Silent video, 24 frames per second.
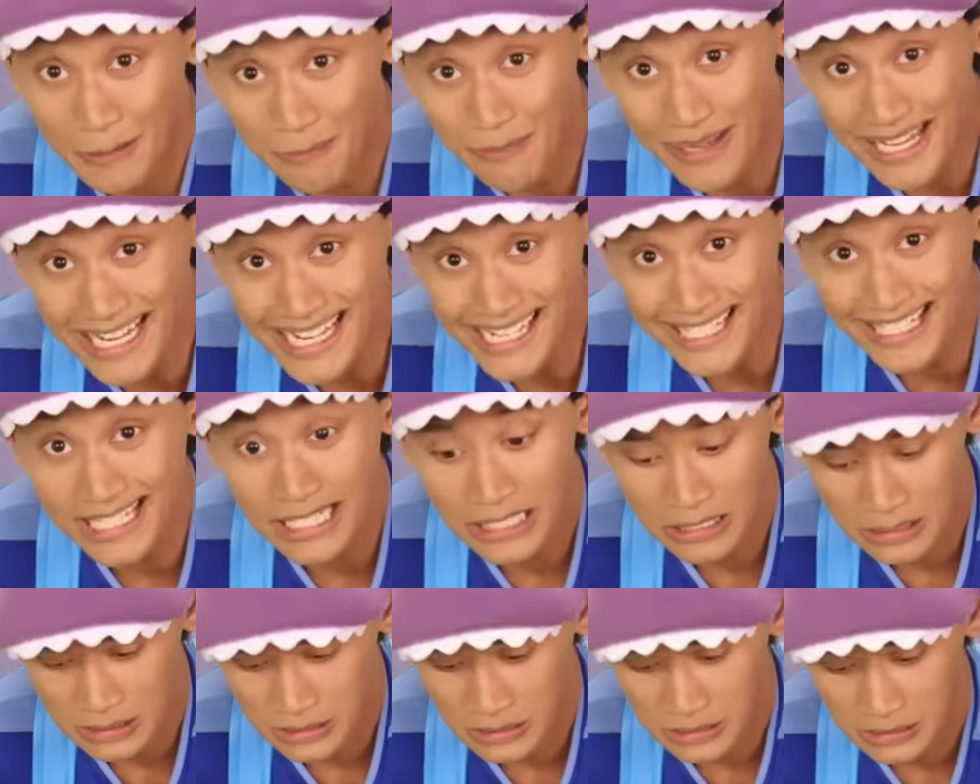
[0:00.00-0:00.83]
Meat?
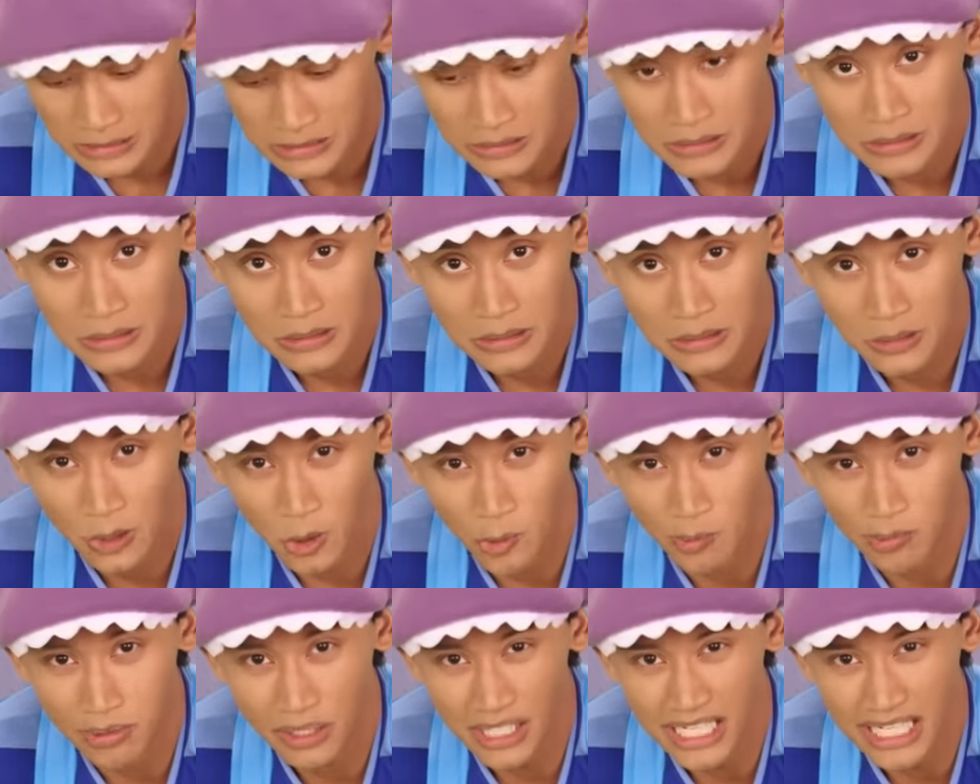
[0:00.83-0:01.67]

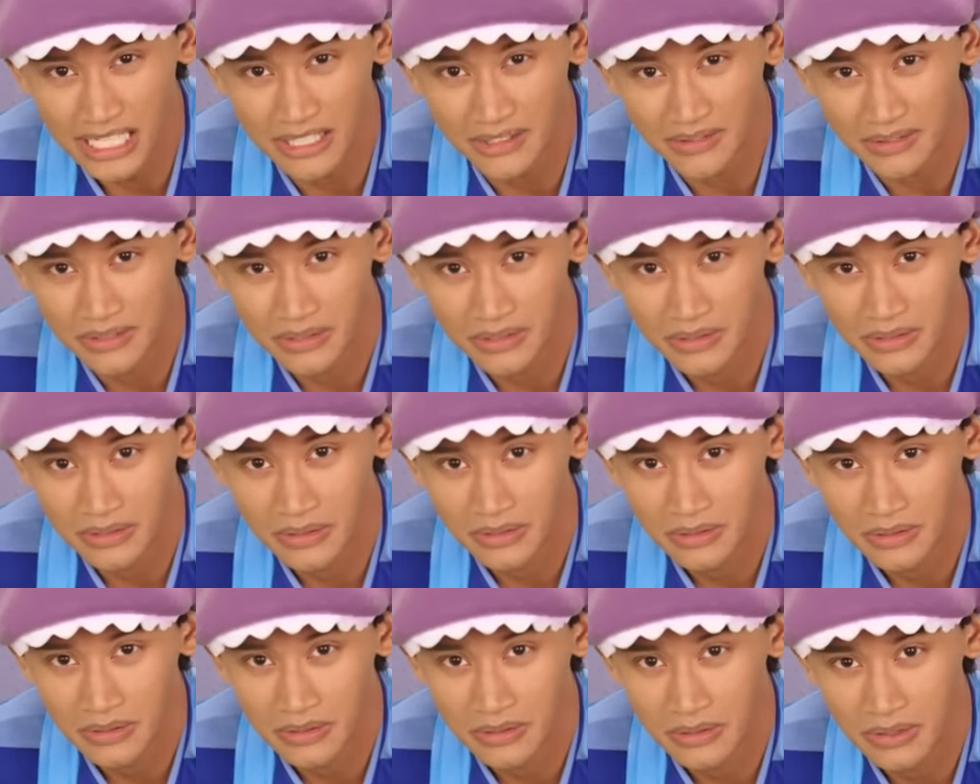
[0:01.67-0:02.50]
Or plants?
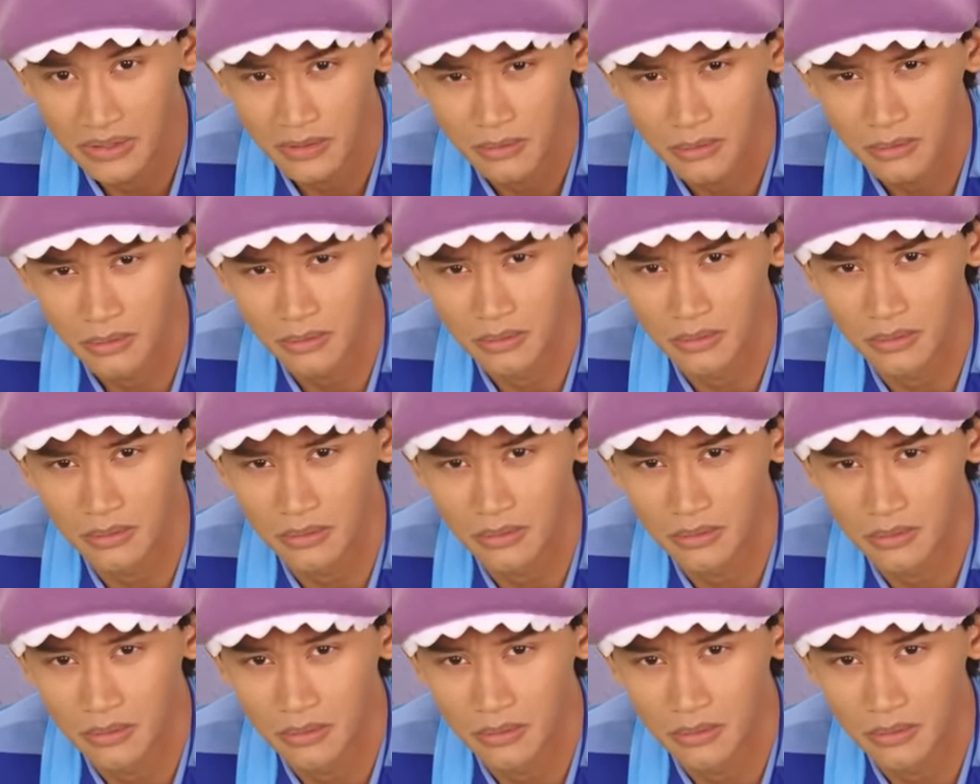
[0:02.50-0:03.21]
Oh.